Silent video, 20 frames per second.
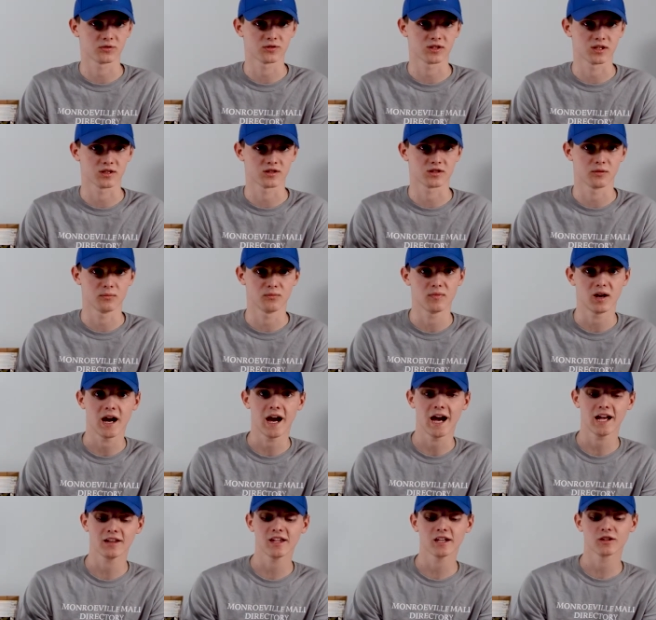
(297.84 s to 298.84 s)
system,
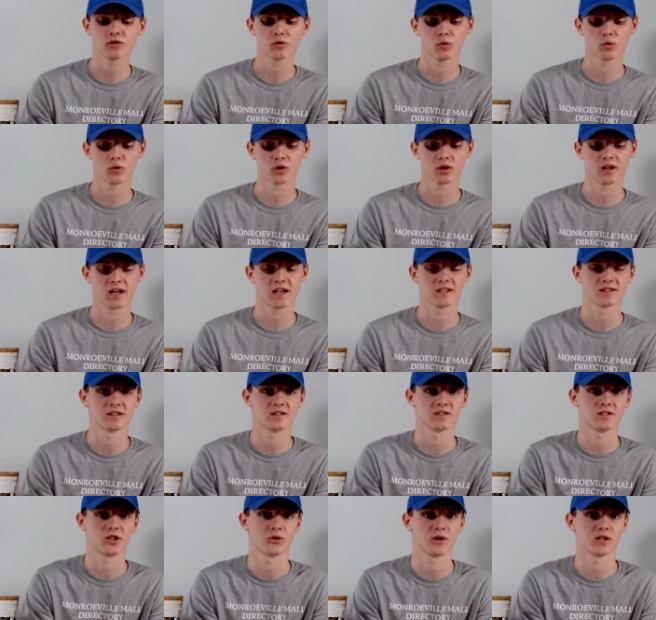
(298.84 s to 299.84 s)
I like to organize the
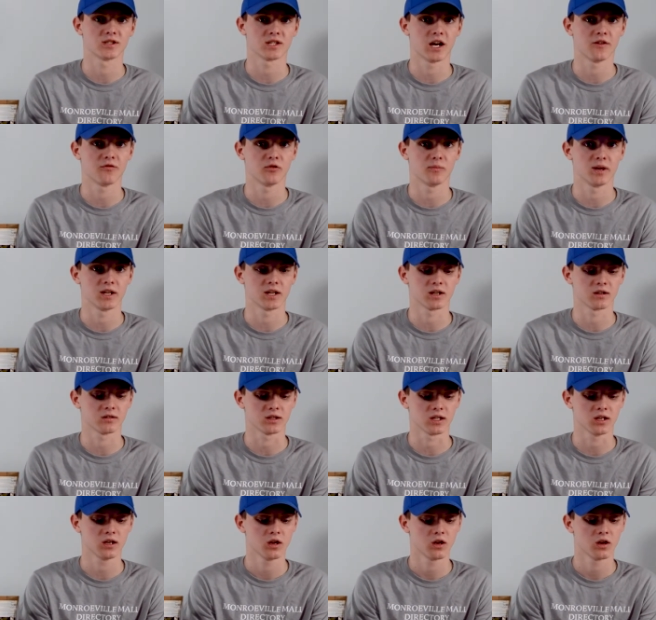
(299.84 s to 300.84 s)
series
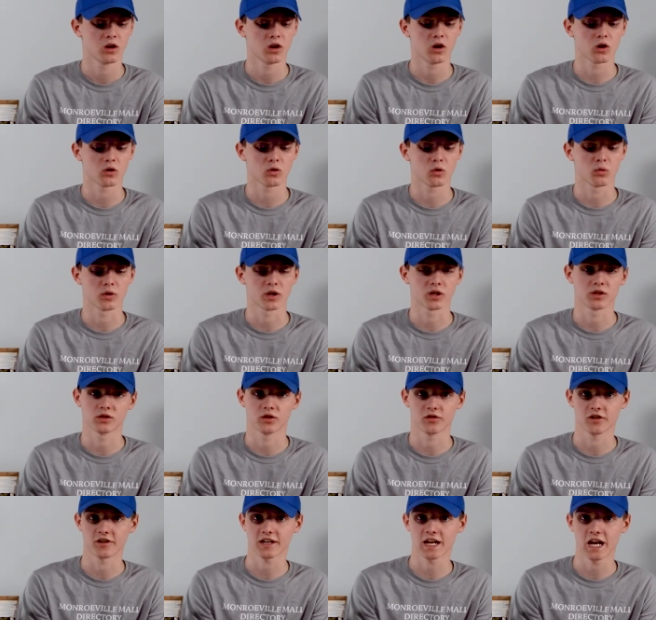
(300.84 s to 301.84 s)
alphabetically according to
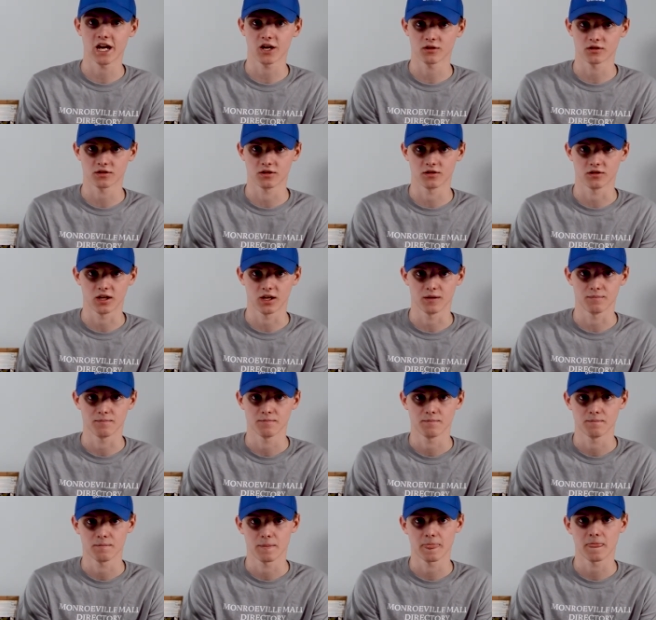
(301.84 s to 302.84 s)
their character name,
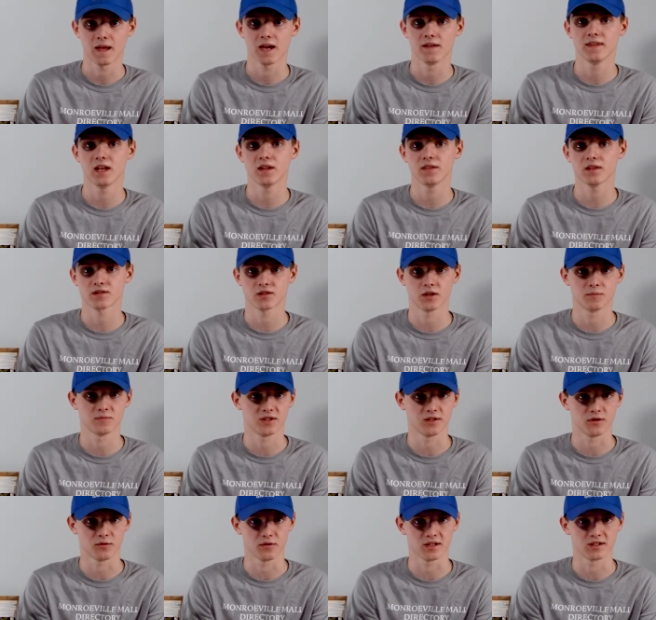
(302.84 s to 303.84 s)
and then the
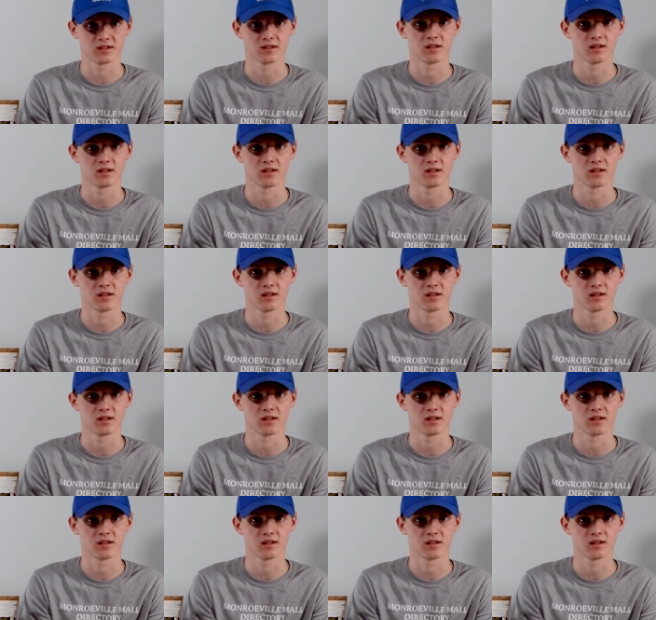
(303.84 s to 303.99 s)
subseries